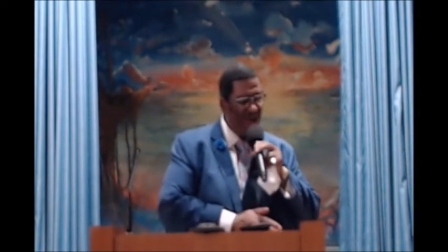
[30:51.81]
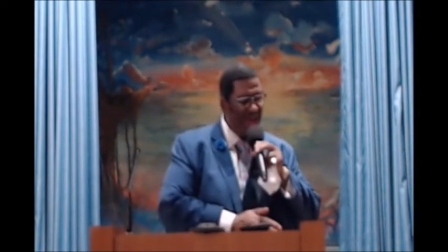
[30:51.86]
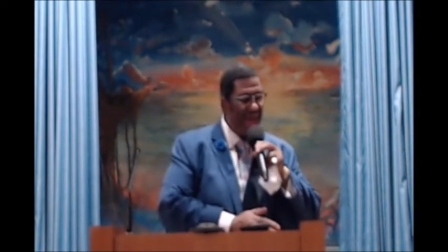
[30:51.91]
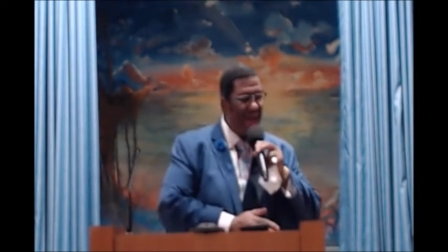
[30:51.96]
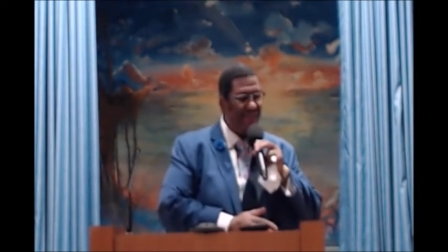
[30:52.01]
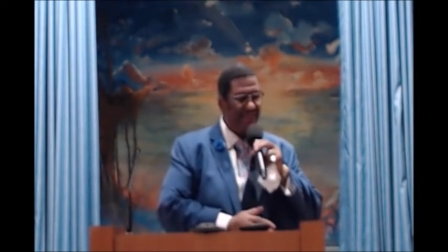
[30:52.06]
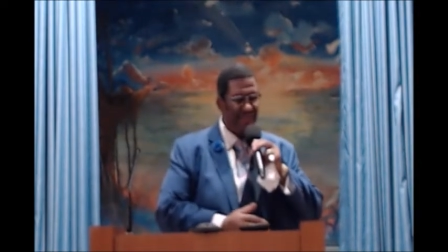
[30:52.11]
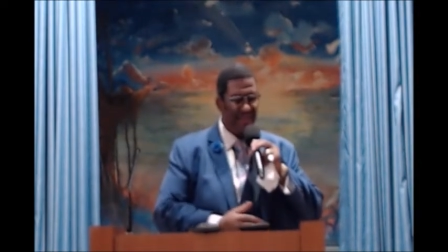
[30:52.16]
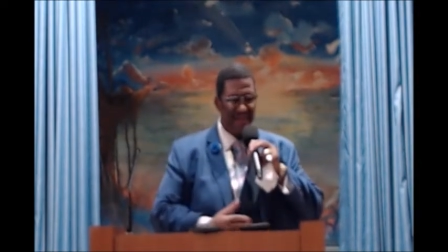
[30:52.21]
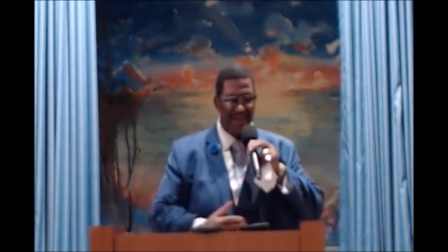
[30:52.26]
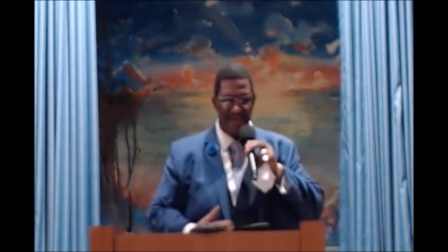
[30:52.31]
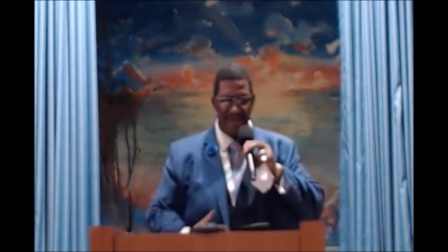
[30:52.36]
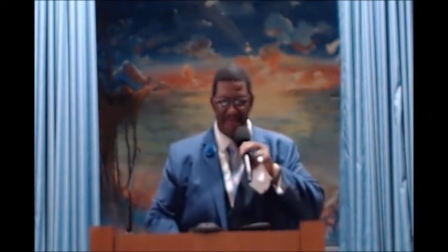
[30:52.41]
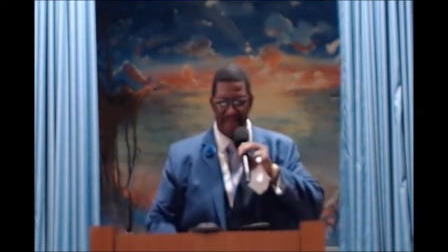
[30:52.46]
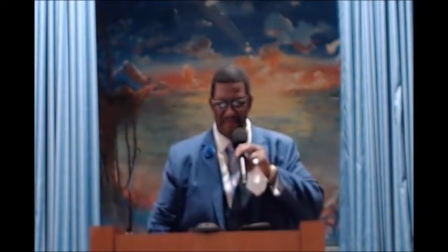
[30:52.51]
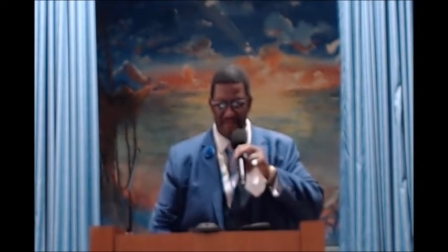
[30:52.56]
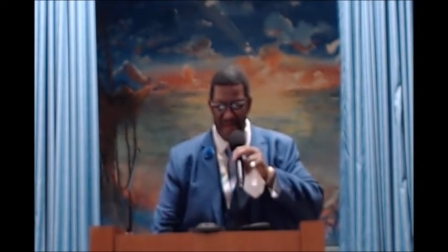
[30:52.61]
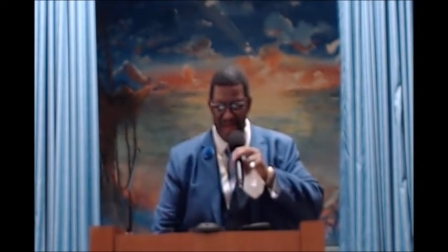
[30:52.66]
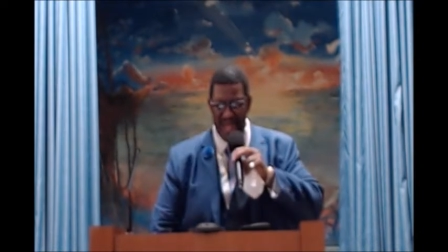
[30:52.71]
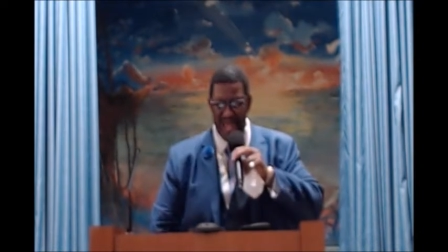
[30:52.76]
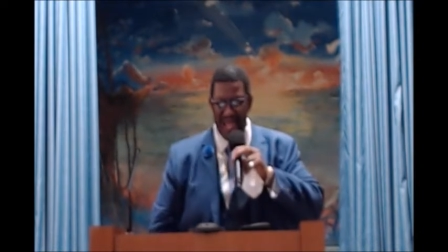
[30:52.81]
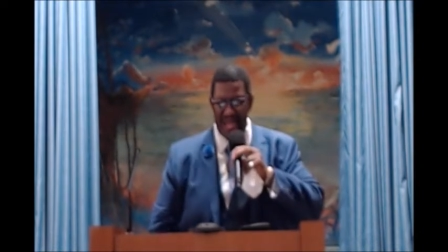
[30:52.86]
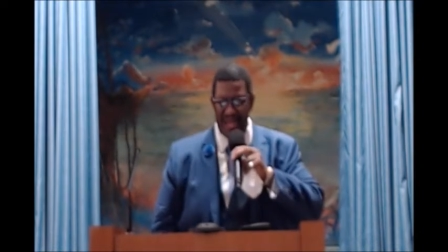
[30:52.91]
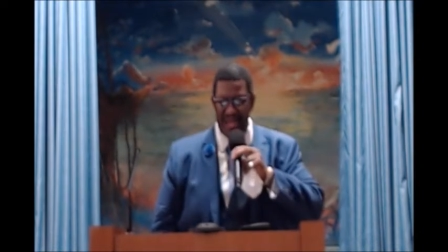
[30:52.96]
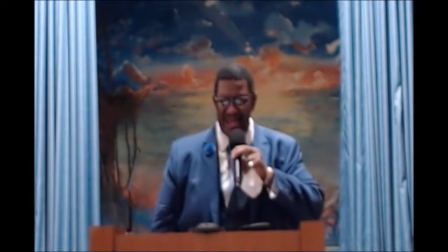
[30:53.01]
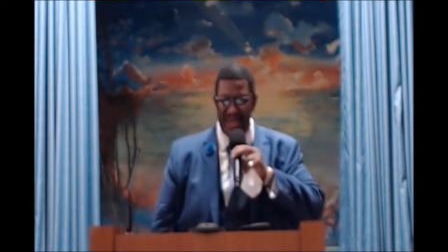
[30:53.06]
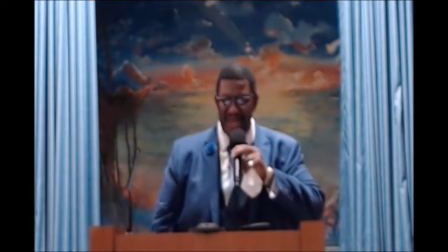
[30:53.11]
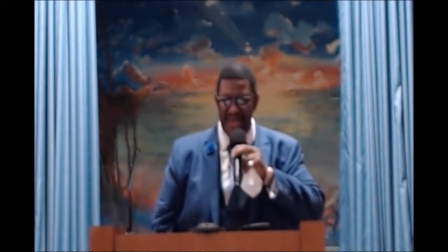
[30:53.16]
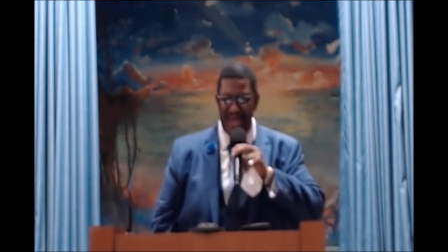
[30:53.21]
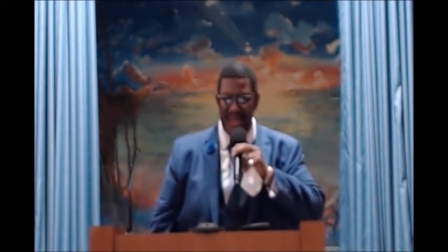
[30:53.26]
after
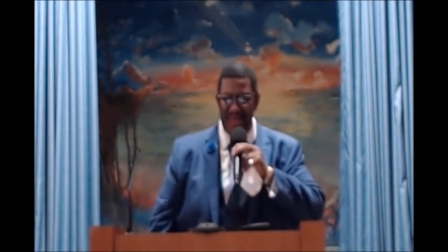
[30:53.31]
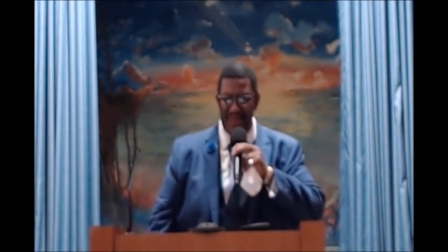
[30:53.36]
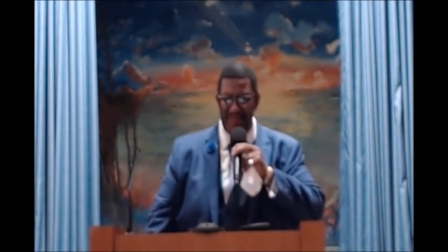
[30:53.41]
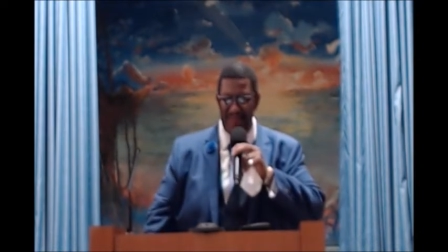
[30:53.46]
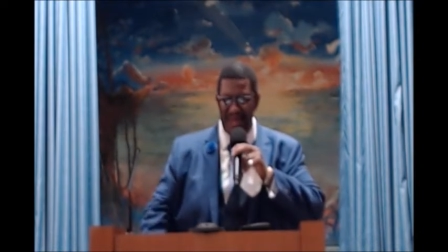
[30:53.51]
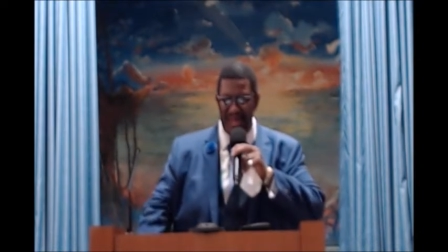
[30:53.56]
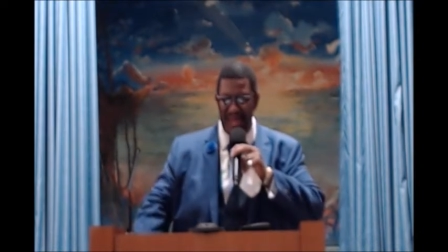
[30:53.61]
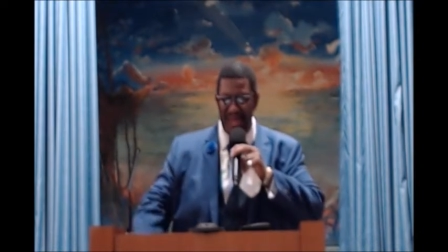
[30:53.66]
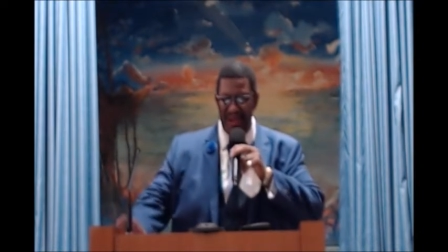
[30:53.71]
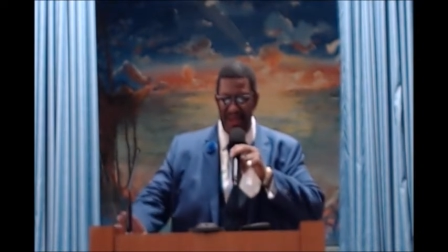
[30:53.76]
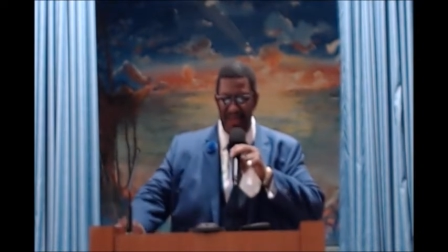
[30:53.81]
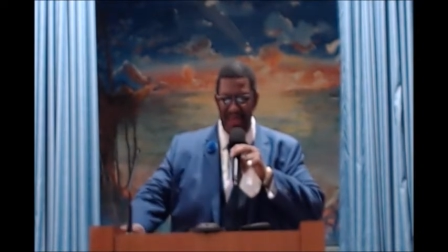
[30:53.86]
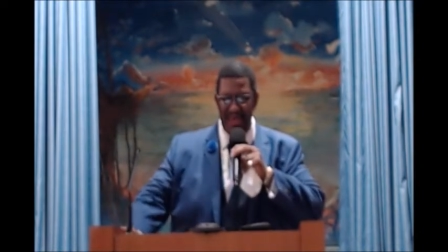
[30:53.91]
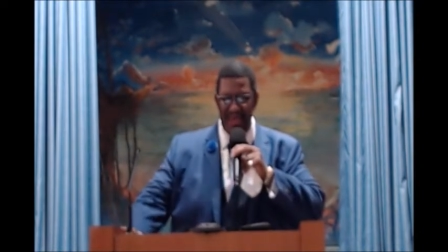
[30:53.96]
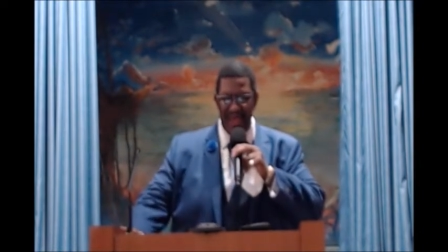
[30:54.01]
man, amen.